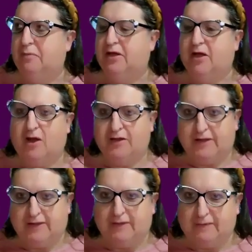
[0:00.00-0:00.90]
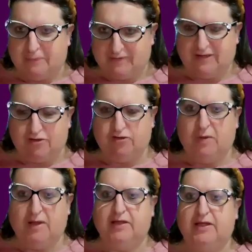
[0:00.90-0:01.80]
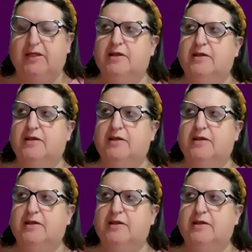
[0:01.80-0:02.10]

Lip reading: but hiding my sexuality.